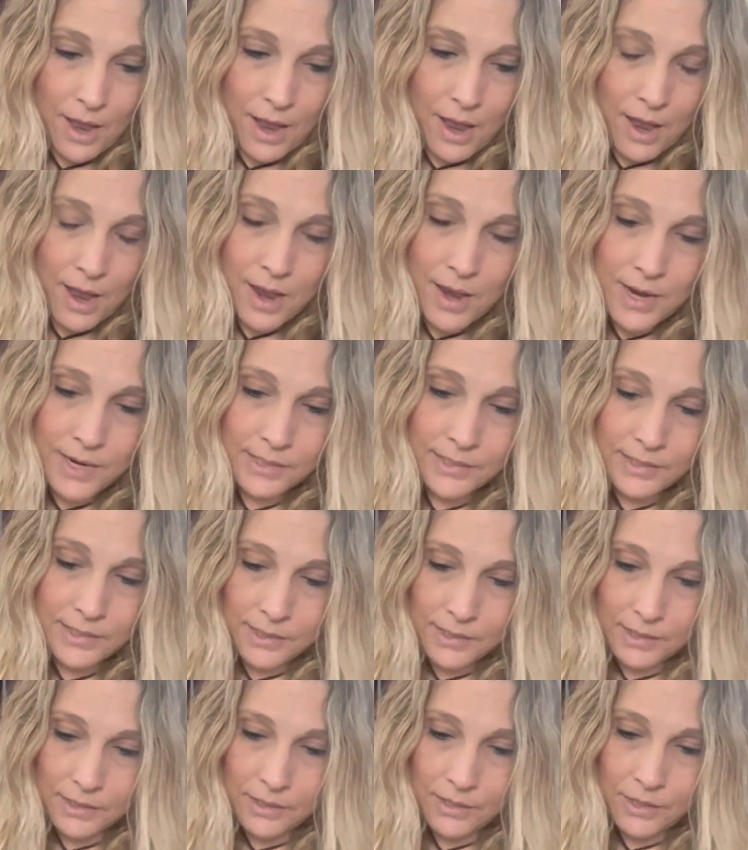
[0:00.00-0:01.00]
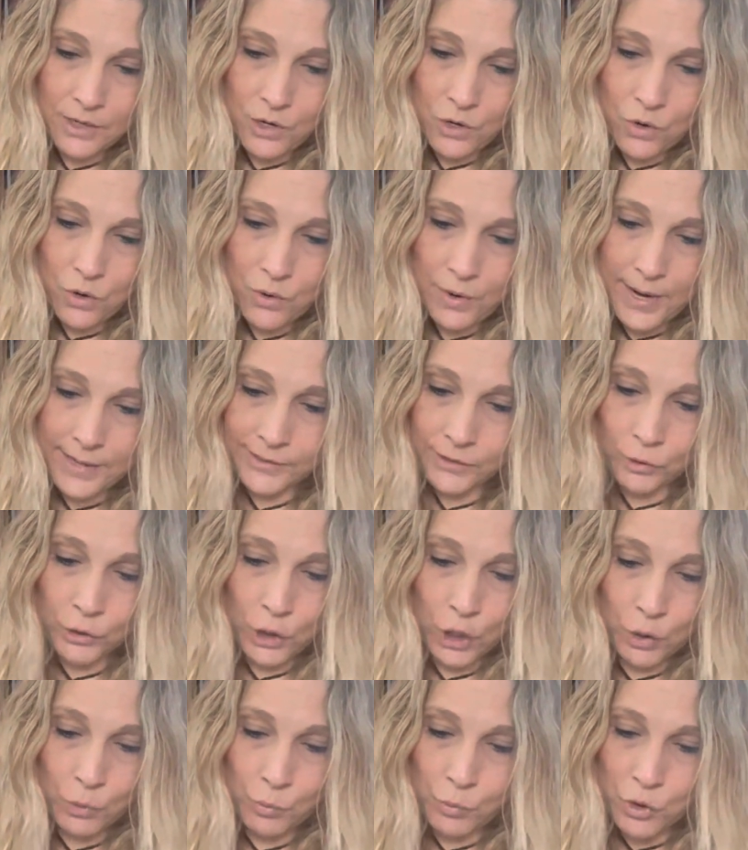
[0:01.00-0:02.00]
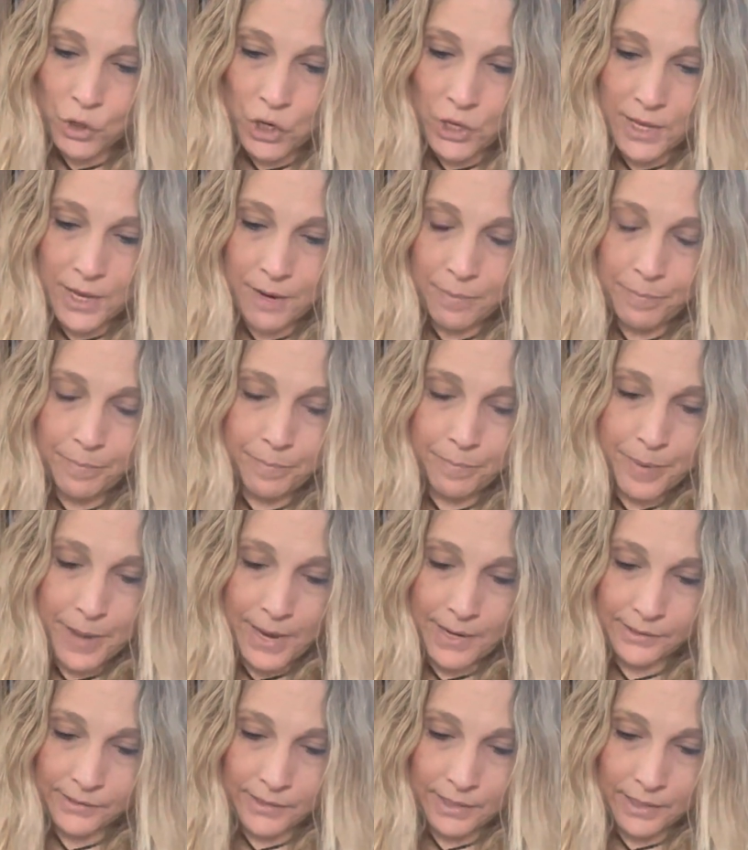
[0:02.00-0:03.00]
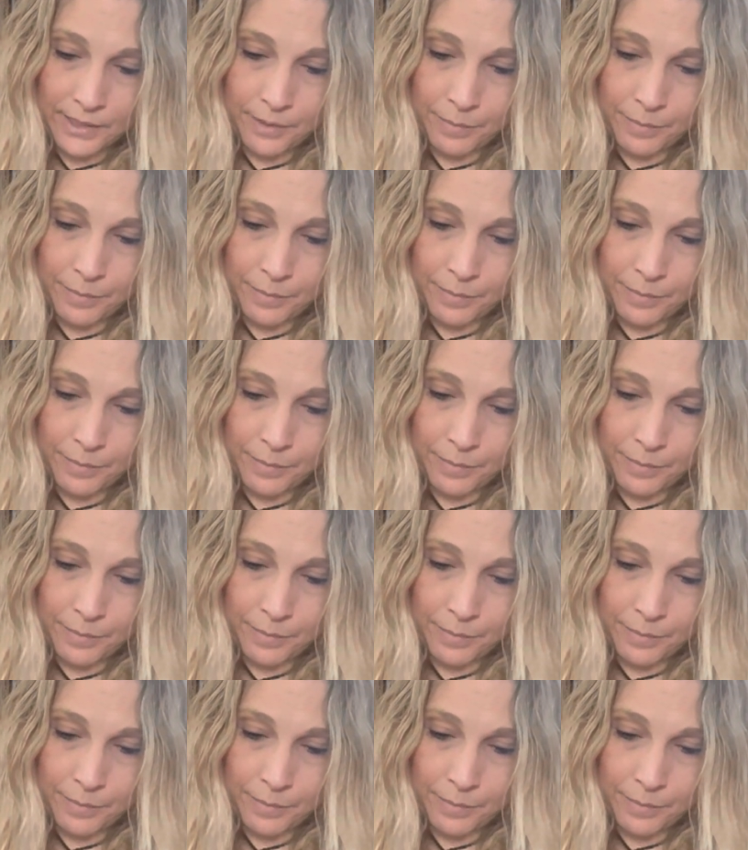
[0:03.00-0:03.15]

And, you know, it's your really basic,